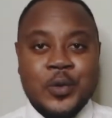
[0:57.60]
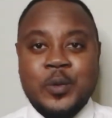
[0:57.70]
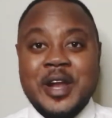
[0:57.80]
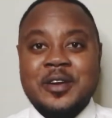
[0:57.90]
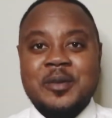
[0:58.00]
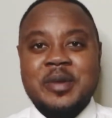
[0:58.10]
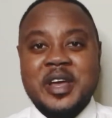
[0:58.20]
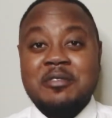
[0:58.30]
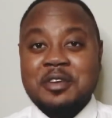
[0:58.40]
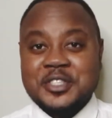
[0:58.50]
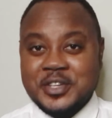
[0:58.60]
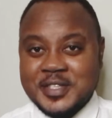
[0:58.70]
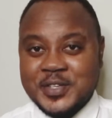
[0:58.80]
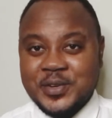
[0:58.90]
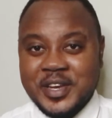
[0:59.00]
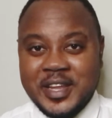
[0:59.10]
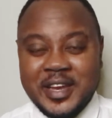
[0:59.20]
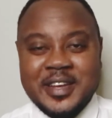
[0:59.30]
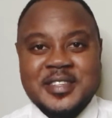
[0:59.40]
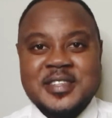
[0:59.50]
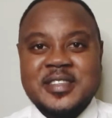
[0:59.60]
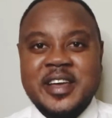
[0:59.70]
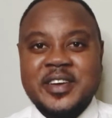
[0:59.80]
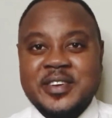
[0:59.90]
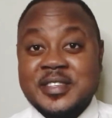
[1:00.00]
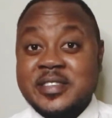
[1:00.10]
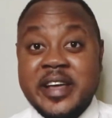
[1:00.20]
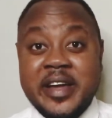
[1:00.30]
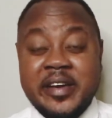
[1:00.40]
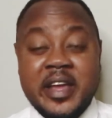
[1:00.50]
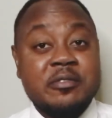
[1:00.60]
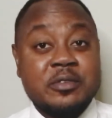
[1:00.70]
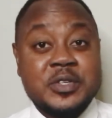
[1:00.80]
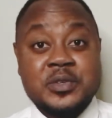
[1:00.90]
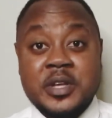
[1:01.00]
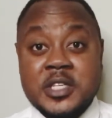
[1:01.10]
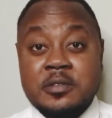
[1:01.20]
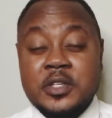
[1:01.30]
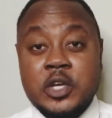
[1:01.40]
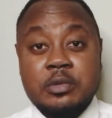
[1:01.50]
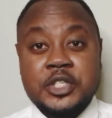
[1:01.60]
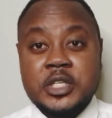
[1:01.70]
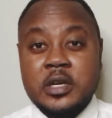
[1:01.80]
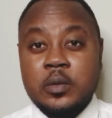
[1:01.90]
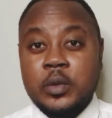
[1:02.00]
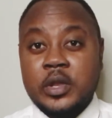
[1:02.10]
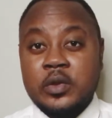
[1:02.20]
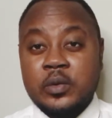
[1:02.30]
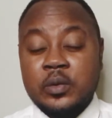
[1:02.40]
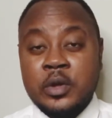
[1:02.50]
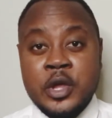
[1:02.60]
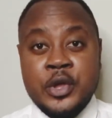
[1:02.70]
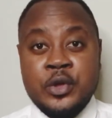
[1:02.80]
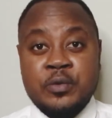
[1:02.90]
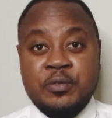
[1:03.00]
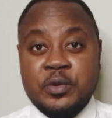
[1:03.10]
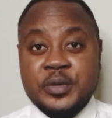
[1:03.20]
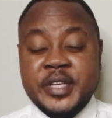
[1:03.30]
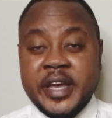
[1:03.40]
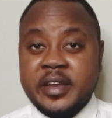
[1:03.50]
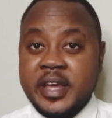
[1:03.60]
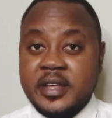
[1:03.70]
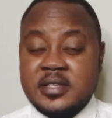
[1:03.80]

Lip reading: Welcome back. If you're just tuning in, this is NDANGOH'S Diary, and for today's video I'll be sharing with you few techniques